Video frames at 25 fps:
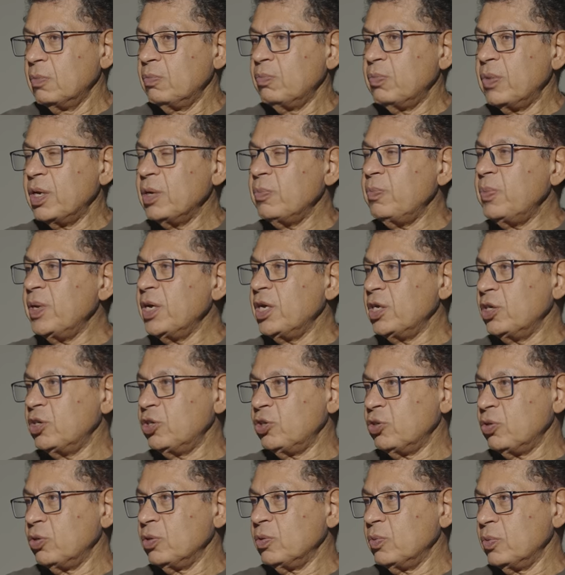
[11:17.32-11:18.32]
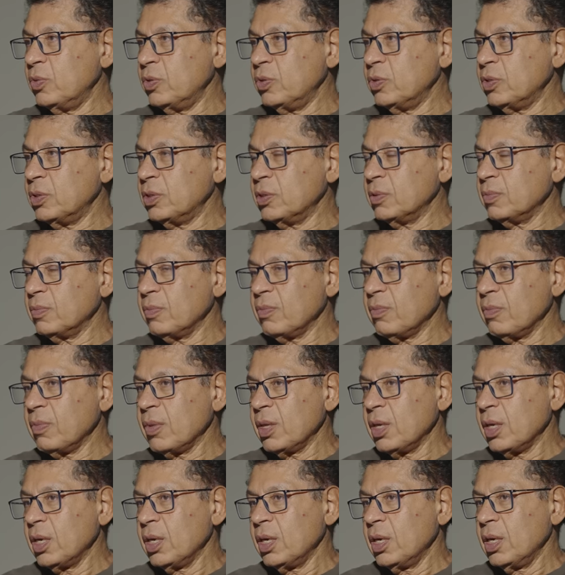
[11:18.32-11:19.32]
my biggest shock was
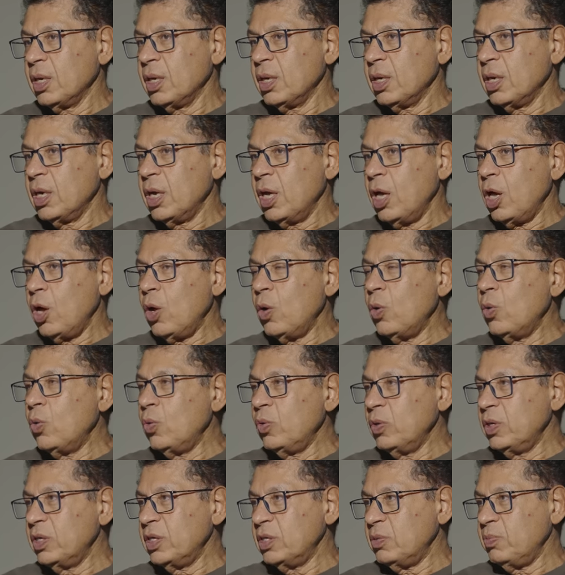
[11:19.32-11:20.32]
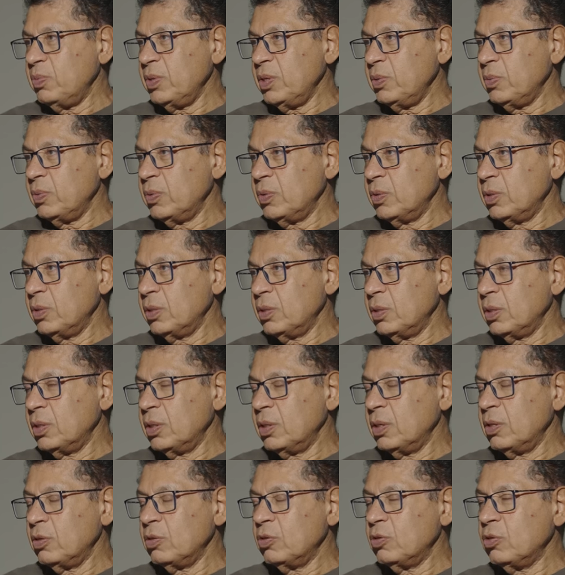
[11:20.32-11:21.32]
all these people,
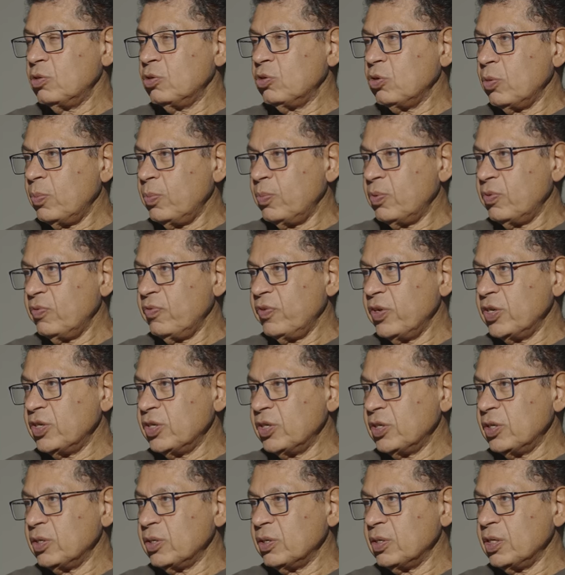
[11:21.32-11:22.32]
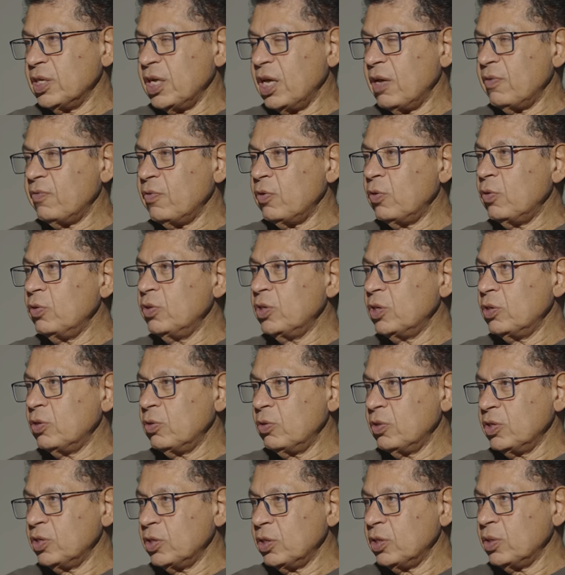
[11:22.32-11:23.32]
top professionals, they have all the
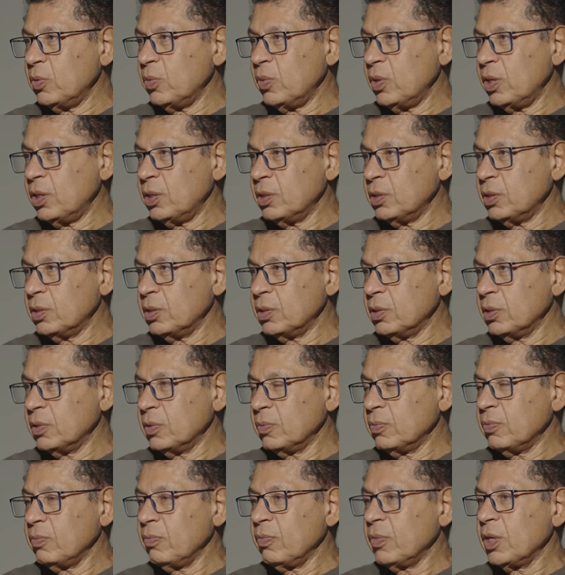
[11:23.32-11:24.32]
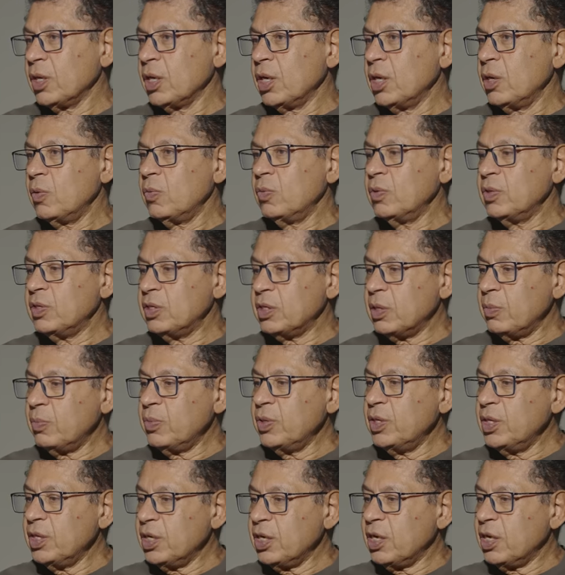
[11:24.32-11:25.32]
knowledge in the world. When somebody